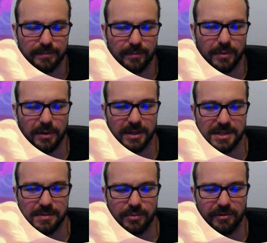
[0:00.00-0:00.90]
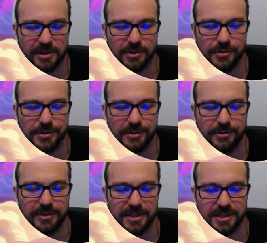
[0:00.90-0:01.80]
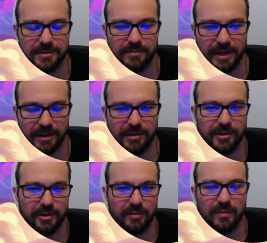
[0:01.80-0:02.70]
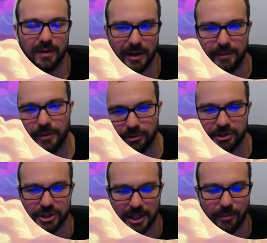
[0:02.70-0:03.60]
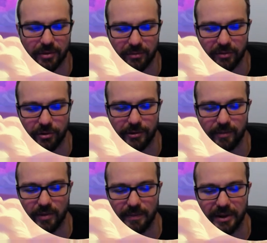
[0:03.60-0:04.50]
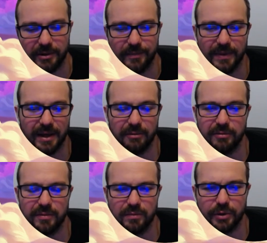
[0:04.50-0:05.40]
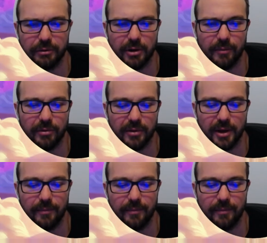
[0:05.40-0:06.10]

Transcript: plus Professor Who doesn't make the non-bonus shops for spell have breadcrumbs. I